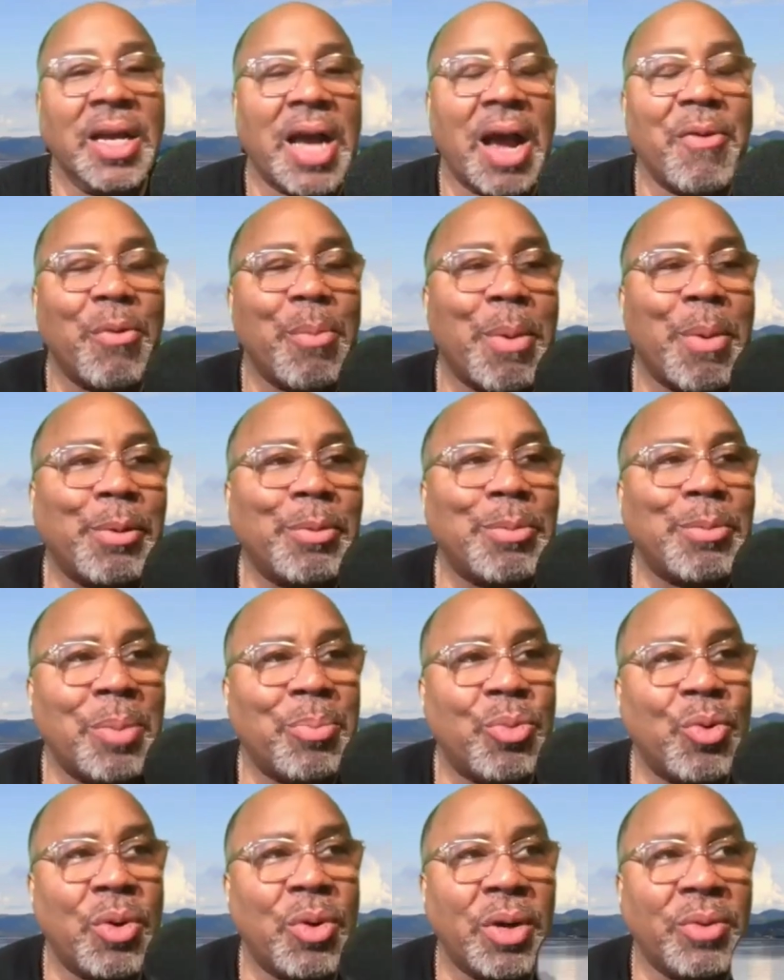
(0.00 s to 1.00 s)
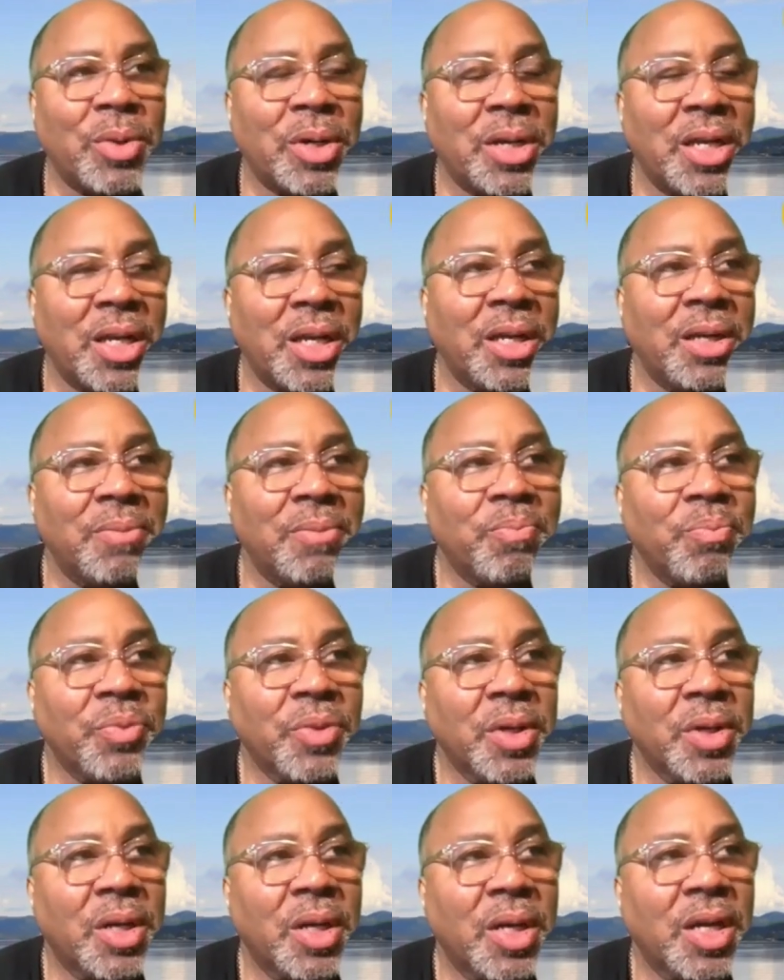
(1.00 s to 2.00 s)
I remember my boy when he
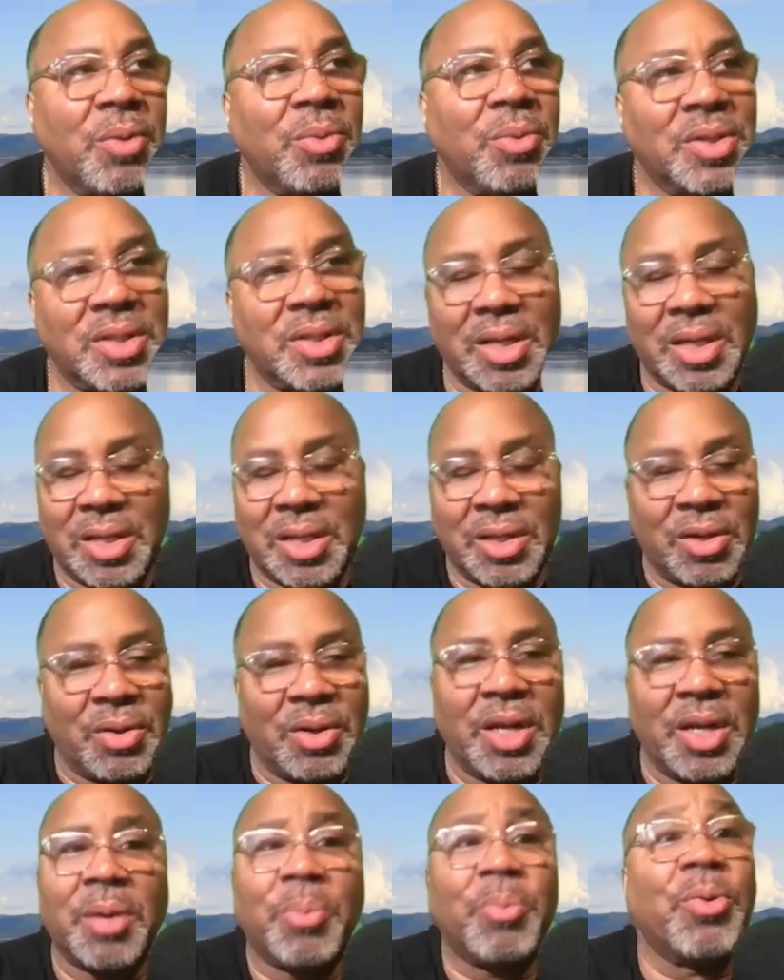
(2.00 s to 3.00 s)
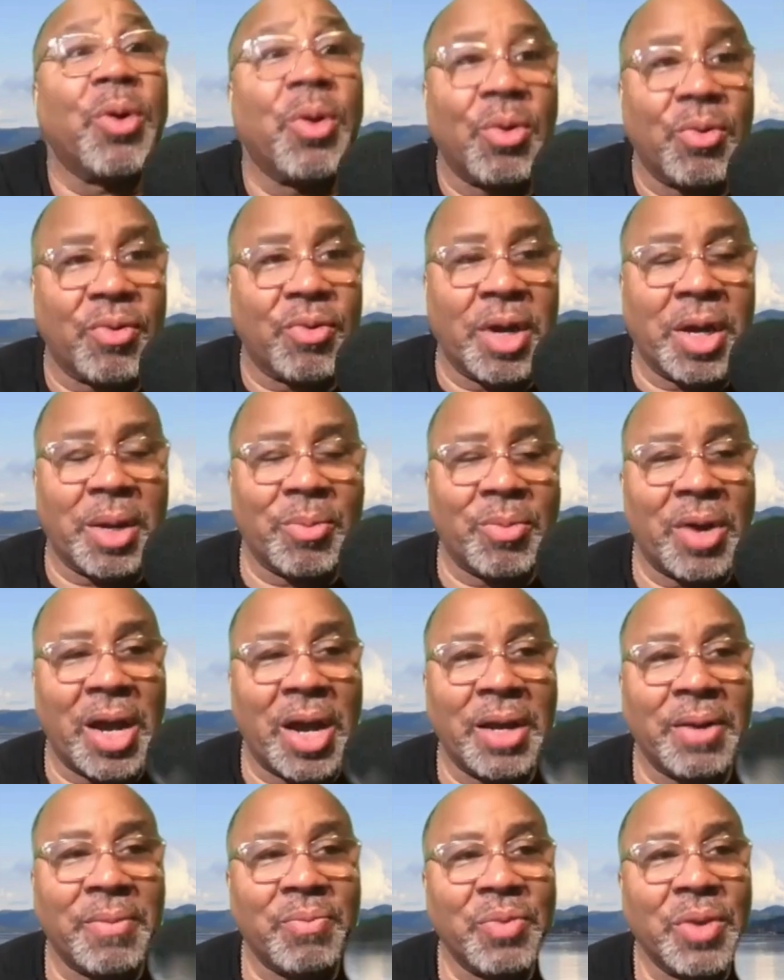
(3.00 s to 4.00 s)
he was, you know, in a program,
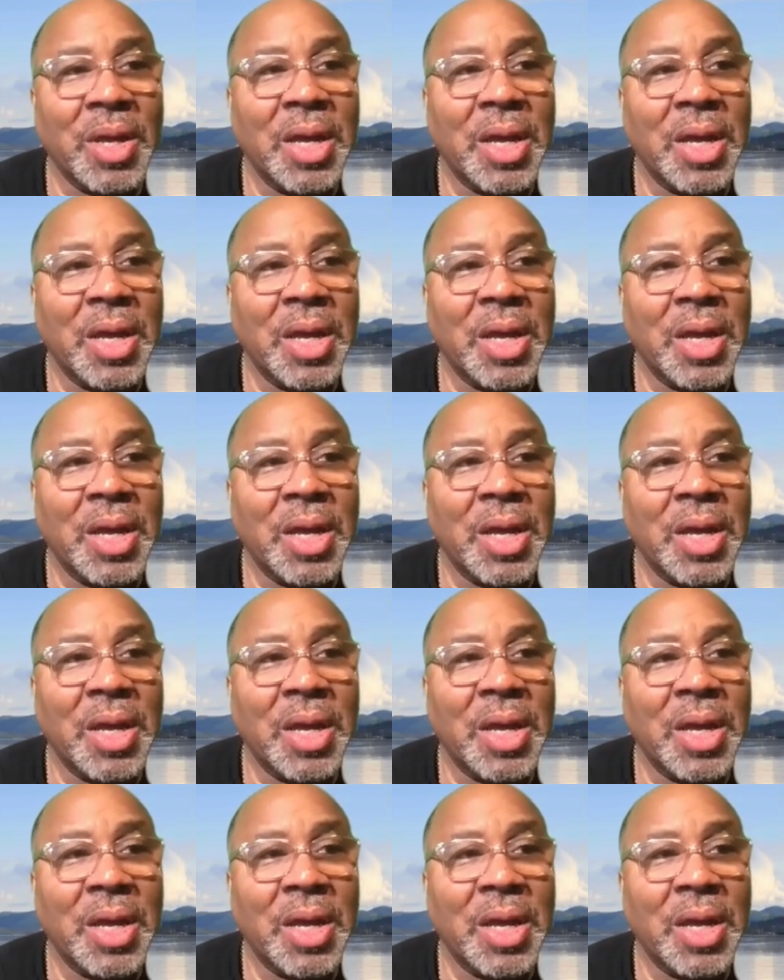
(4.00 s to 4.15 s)
right?